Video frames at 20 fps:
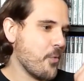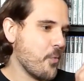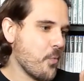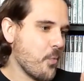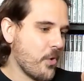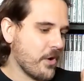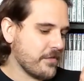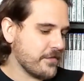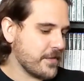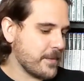
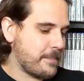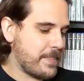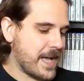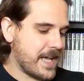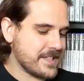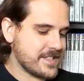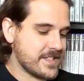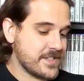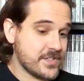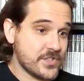one of the
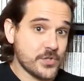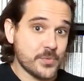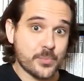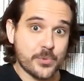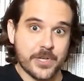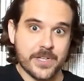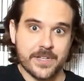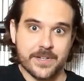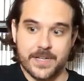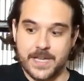best Tomb
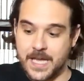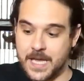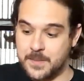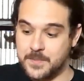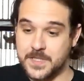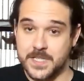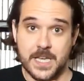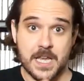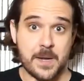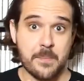Raider
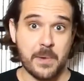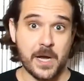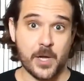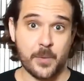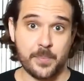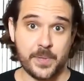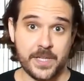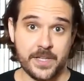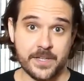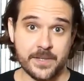games in my
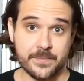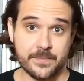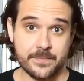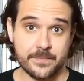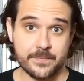opinion.